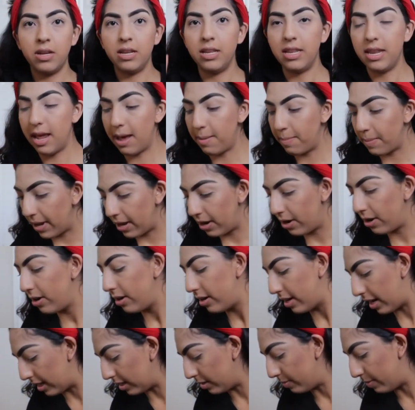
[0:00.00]
That better?
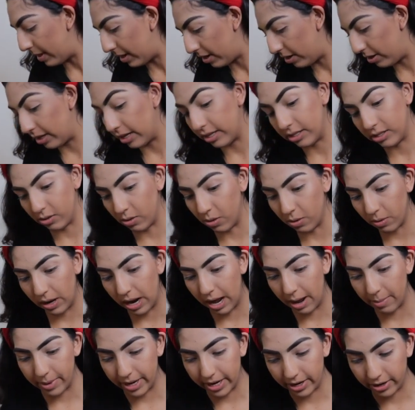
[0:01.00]
That's better. That's a whole
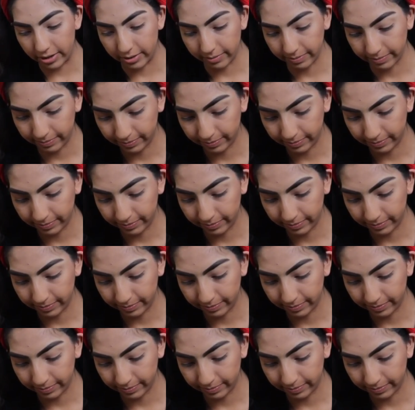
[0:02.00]
lot better.